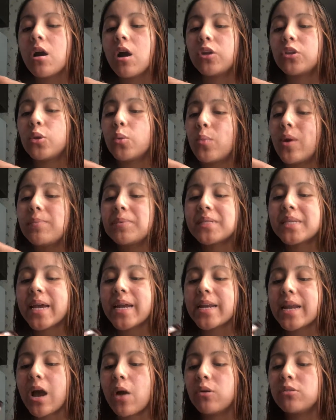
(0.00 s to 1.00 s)
on their
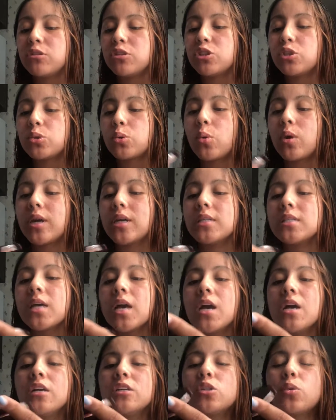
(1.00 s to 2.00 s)
website now in their stores
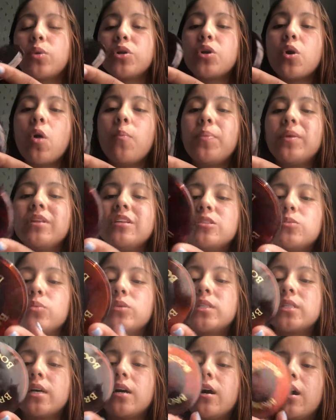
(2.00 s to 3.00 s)
so when you open this
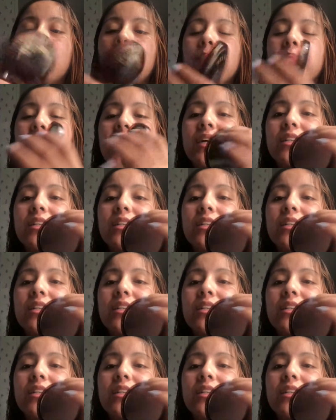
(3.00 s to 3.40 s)
one up